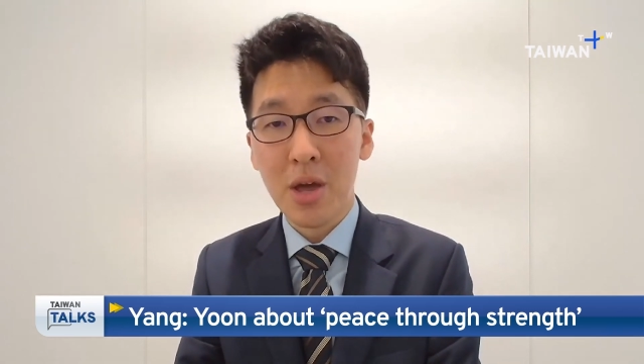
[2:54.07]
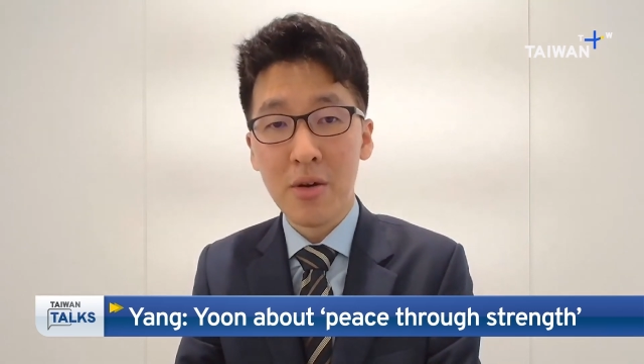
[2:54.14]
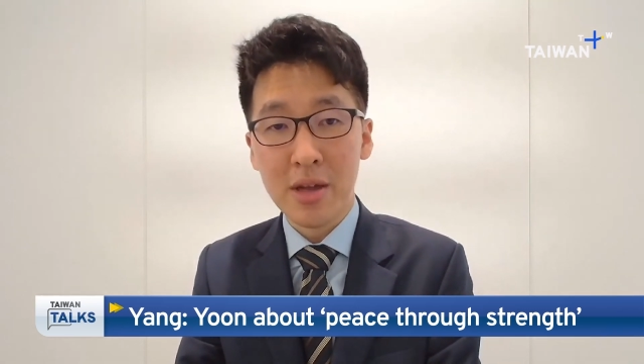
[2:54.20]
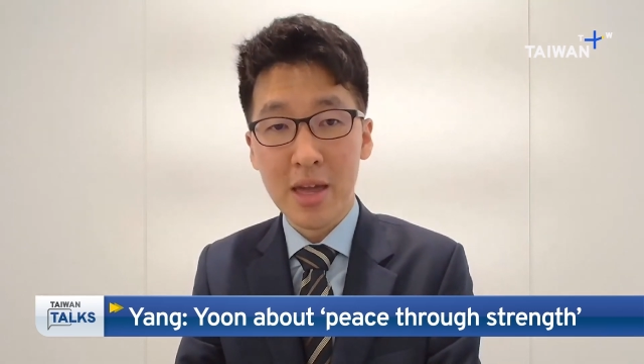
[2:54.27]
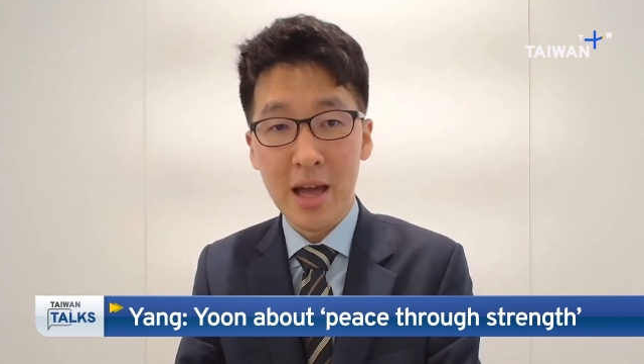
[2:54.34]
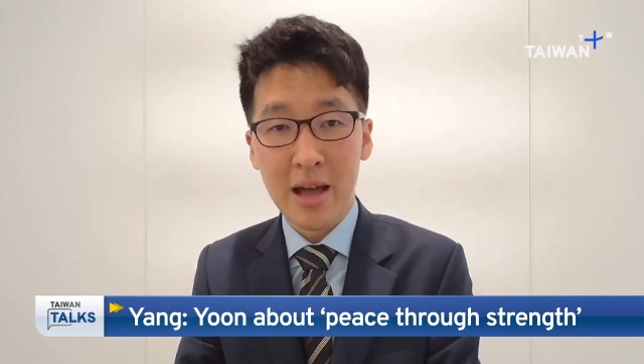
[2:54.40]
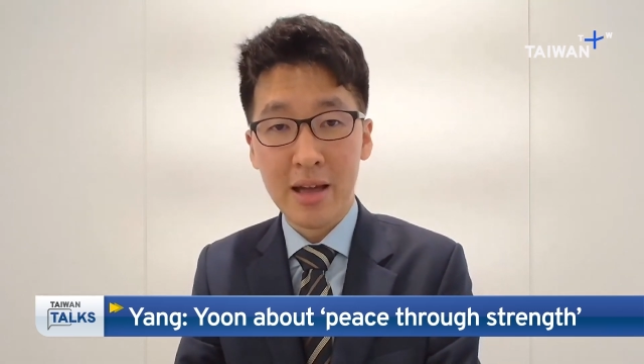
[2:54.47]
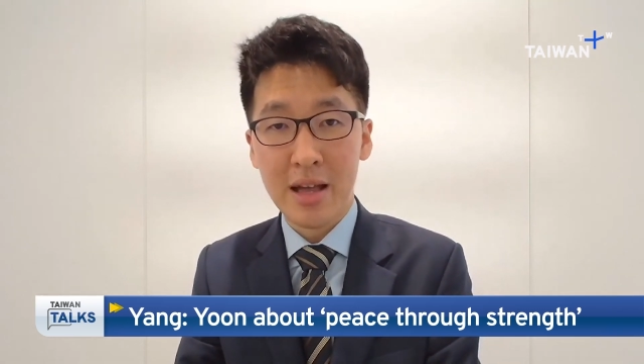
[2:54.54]

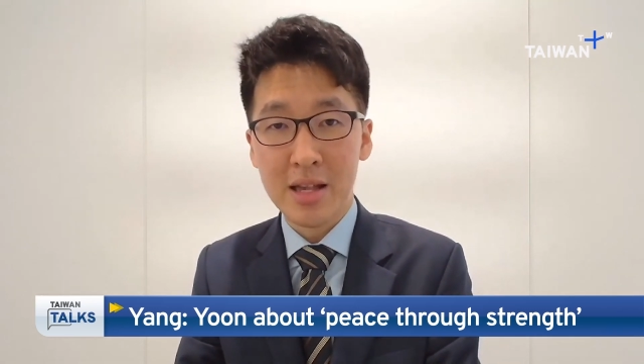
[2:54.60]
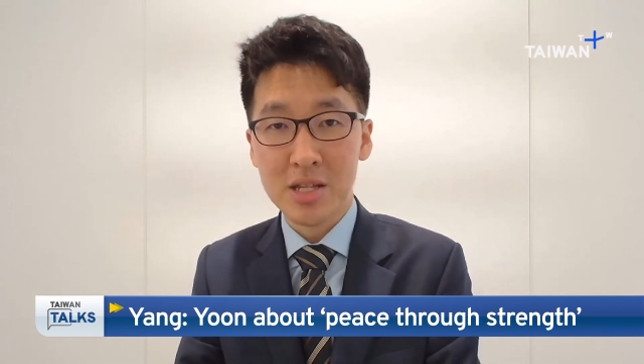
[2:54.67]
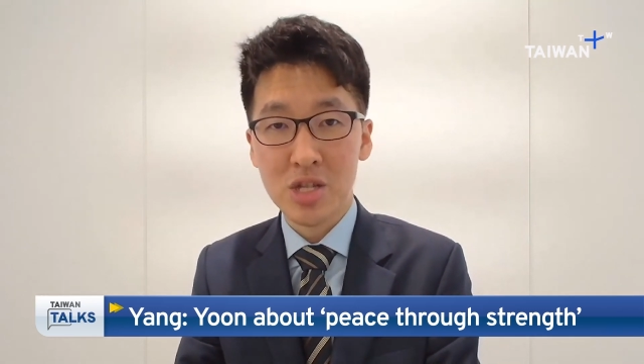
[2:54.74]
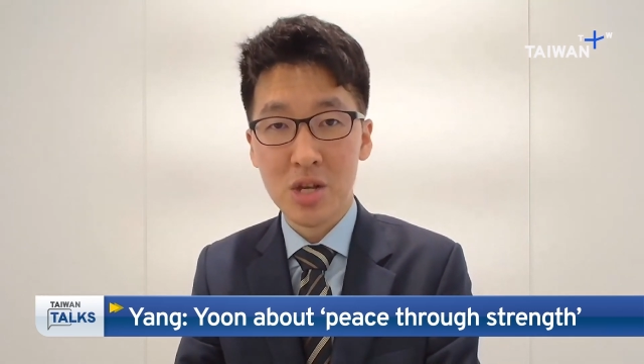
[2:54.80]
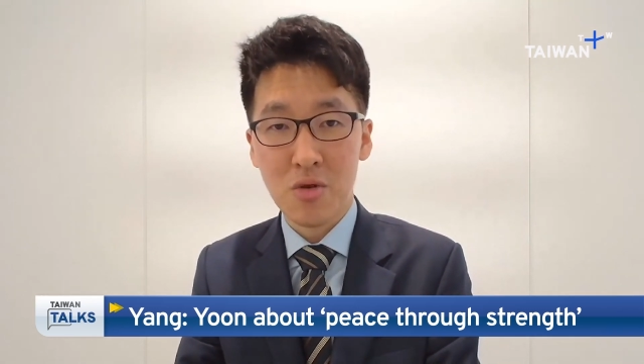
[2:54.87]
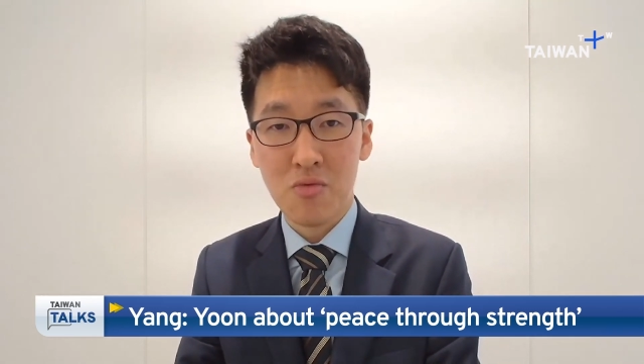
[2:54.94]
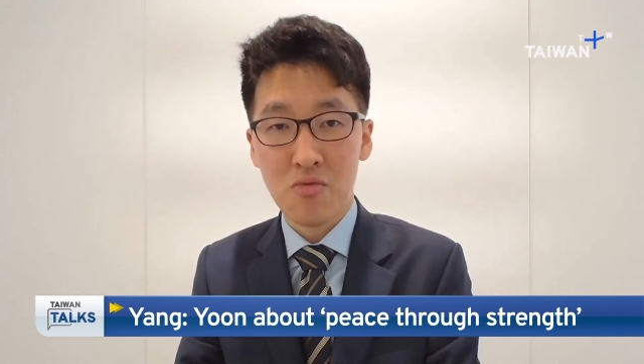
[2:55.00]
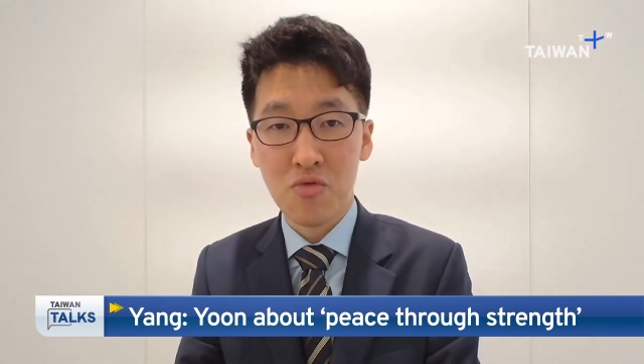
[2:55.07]
Pyongyang
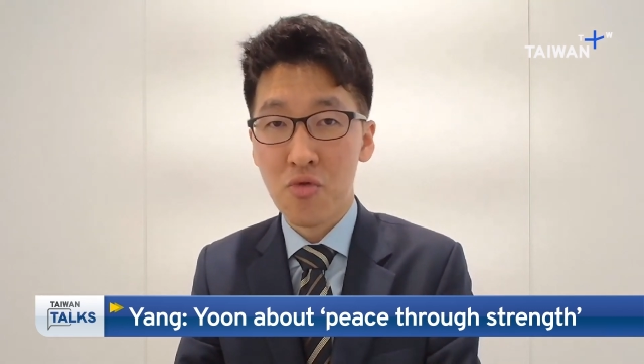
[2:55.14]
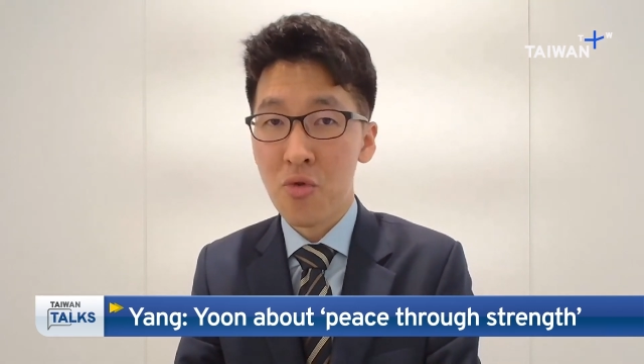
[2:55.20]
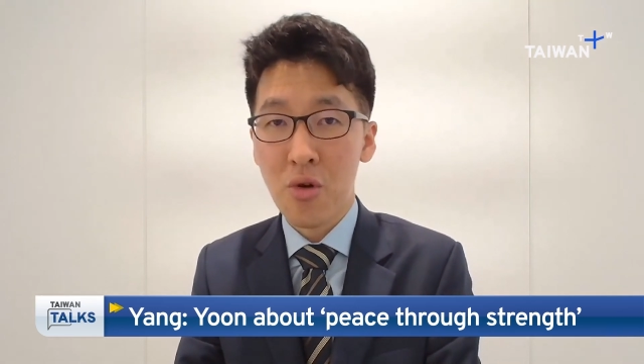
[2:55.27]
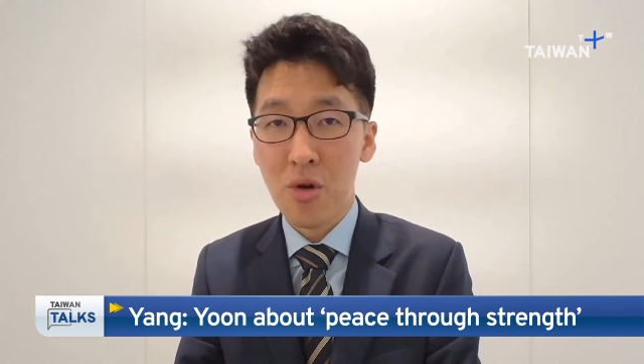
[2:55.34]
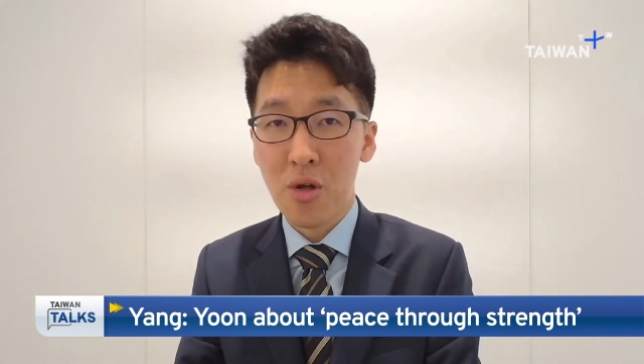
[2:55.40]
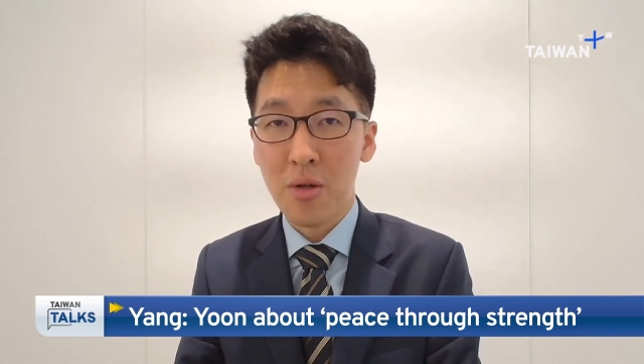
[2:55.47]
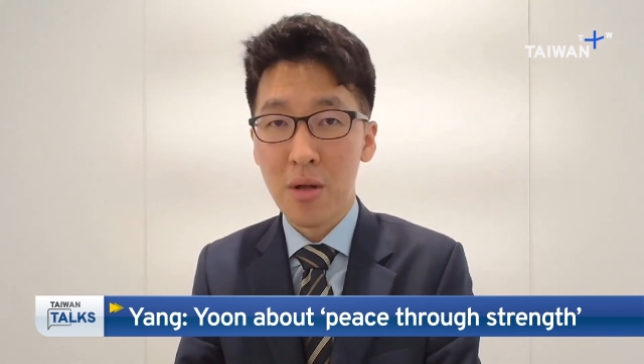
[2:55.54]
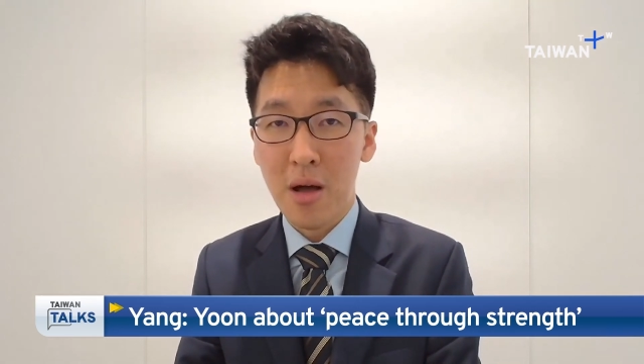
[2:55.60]
as a
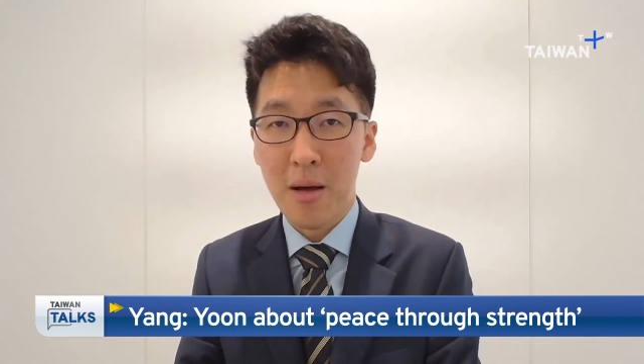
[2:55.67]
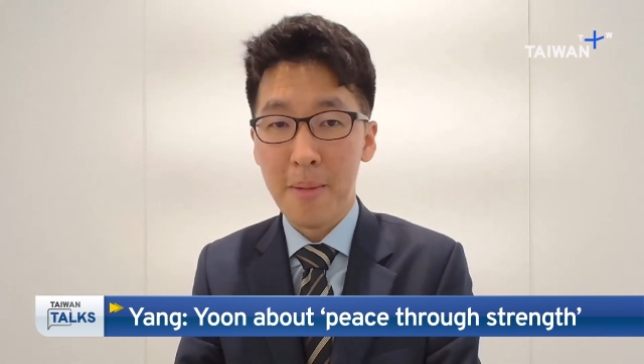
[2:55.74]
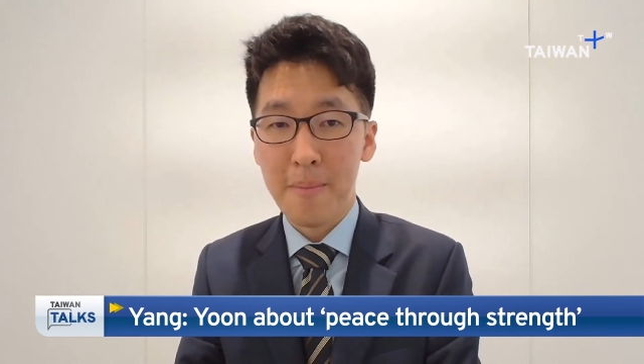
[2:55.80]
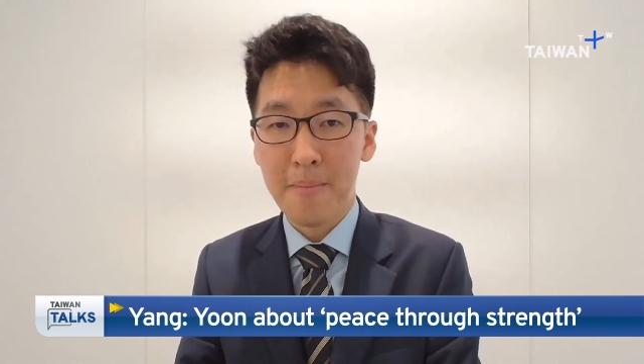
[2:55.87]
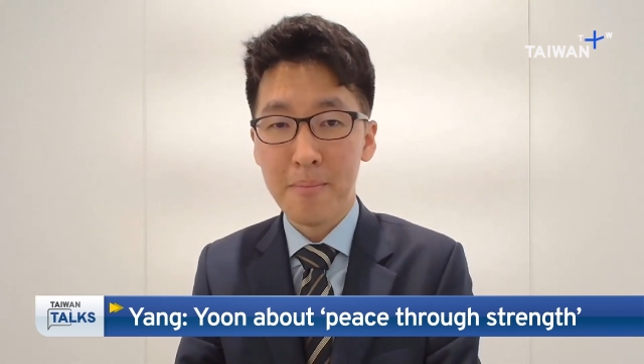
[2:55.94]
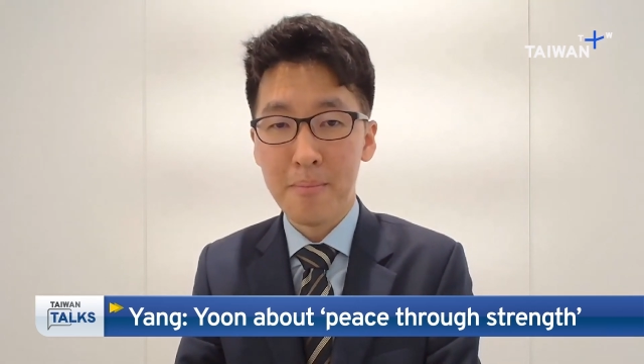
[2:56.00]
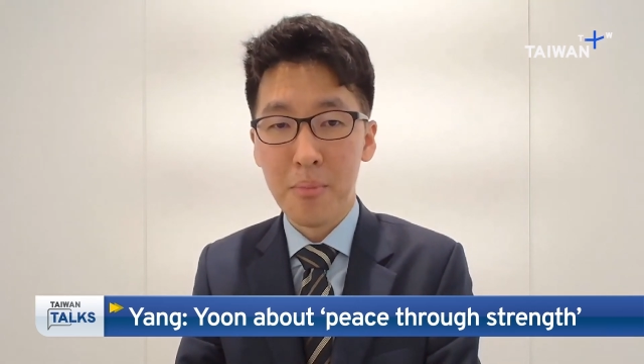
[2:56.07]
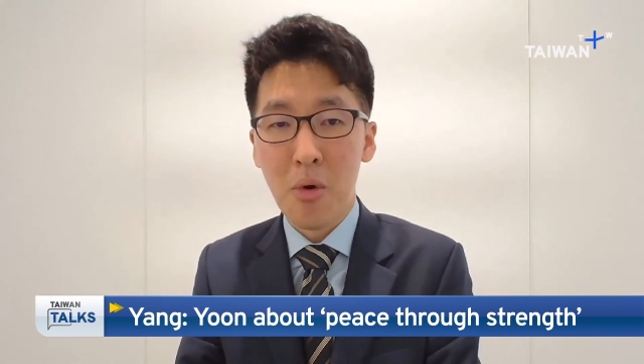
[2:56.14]
rule